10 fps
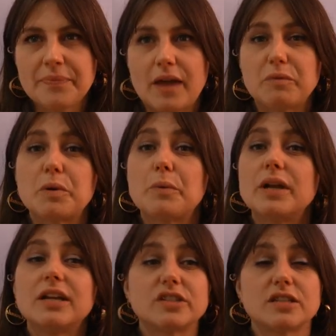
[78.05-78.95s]
And we were
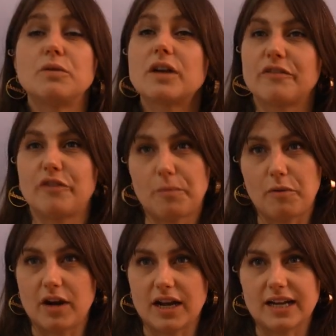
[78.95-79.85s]
really just looking for a
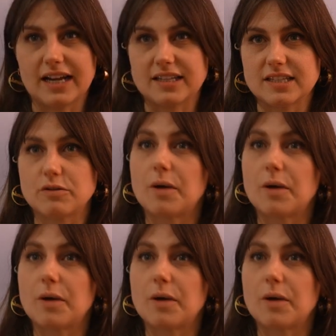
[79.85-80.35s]
product like this,